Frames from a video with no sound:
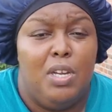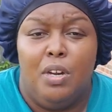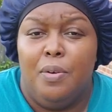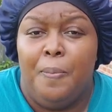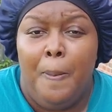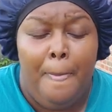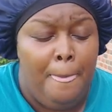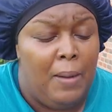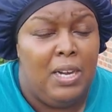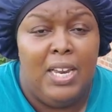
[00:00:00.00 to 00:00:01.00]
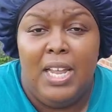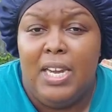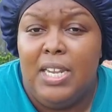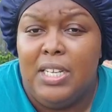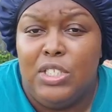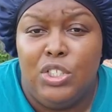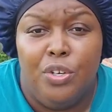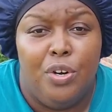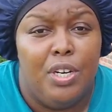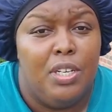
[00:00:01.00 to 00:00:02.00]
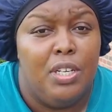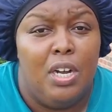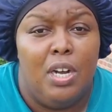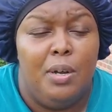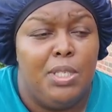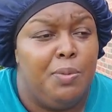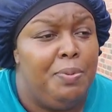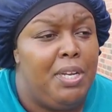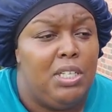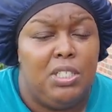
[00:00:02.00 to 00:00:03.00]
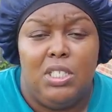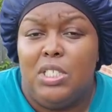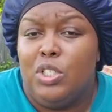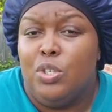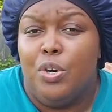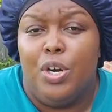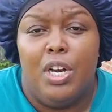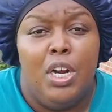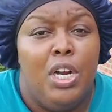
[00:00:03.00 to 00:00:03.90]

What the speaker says: Your lettuce, your spinaches, your